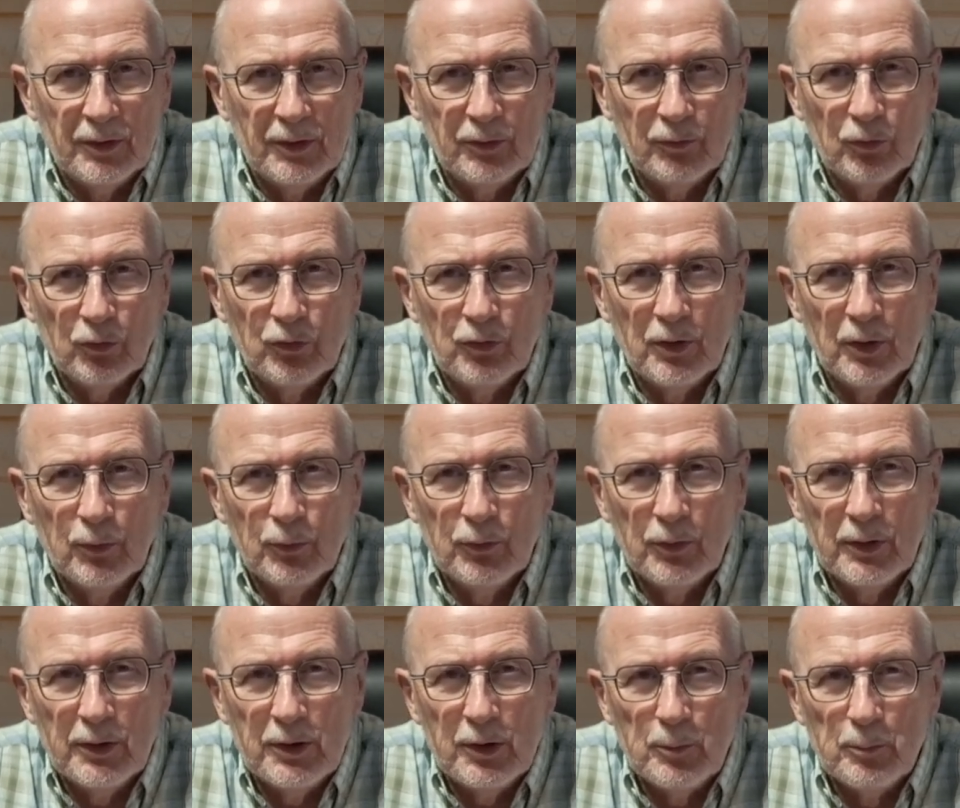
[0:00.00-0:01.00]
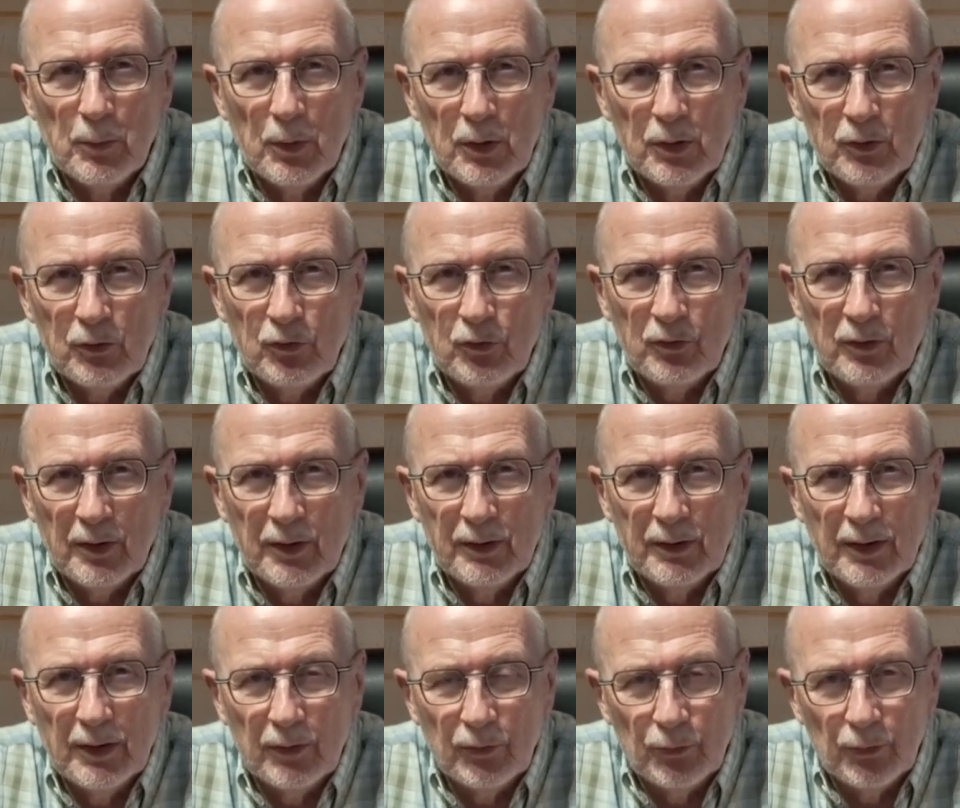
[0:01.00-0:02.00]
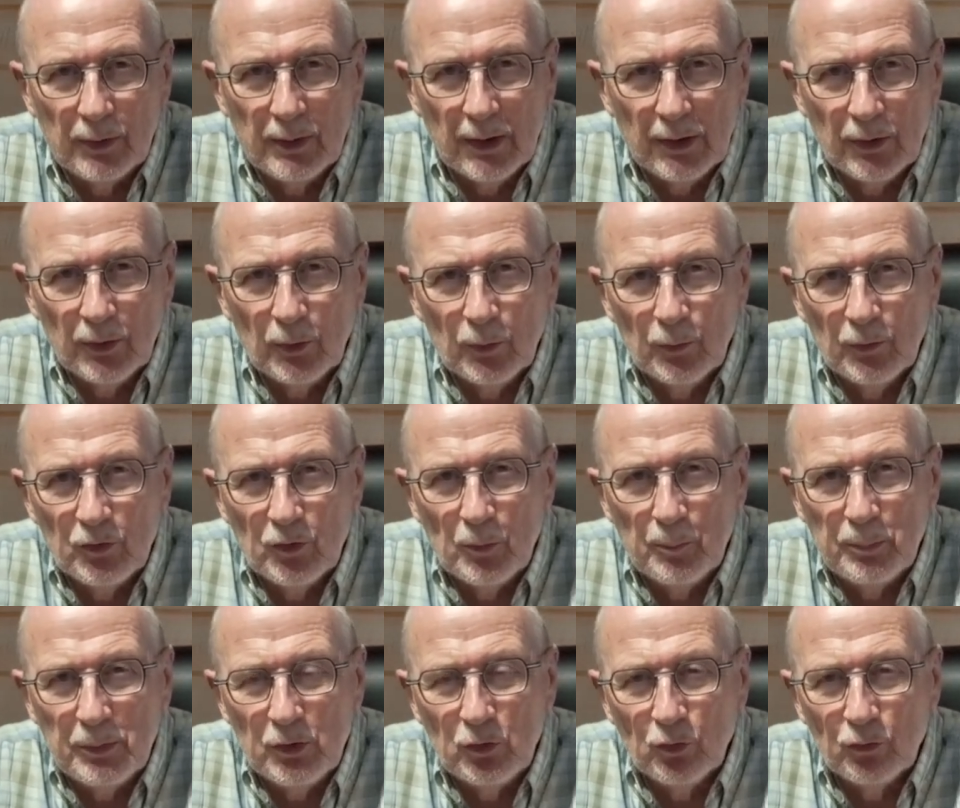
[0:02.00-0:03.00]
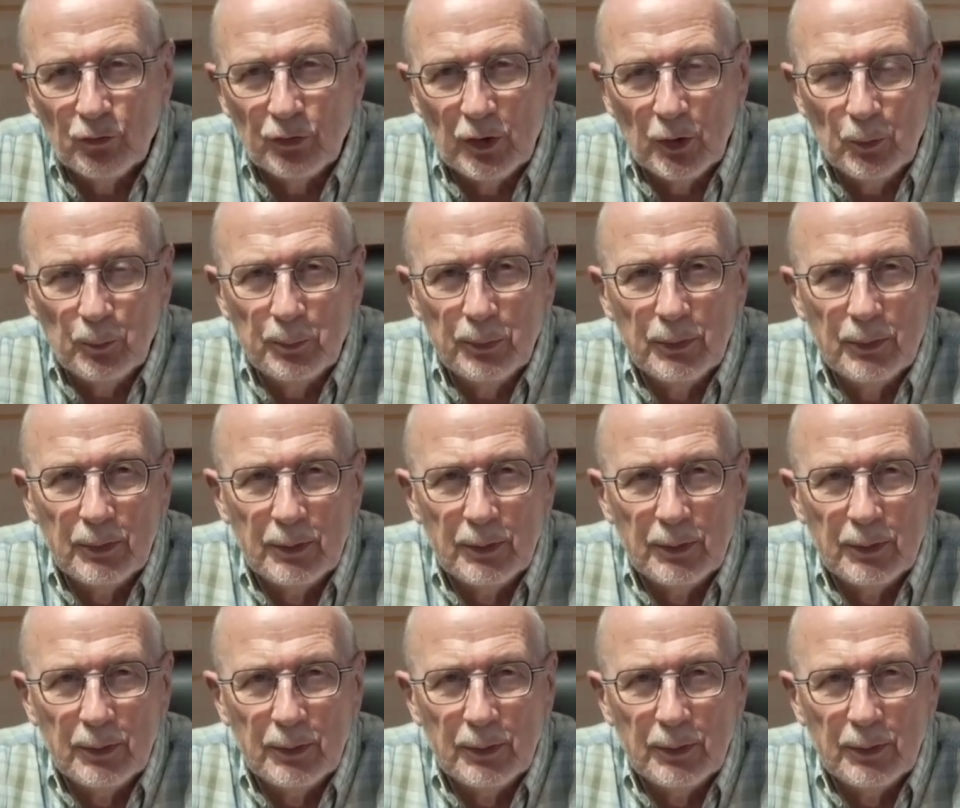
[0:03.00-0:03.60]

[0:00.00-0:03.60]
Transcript: It was totally demolished and held together with a piece of rope.